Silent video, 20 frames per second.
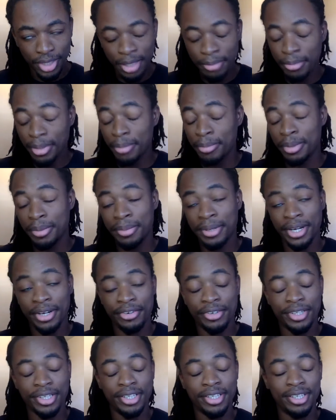member
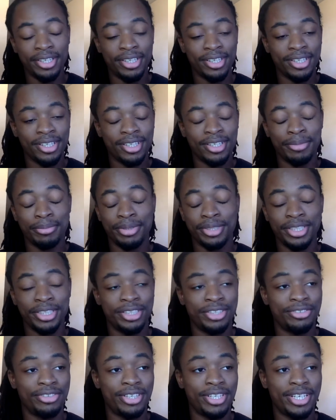berry
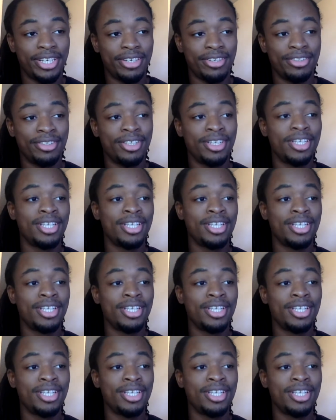compilation right now.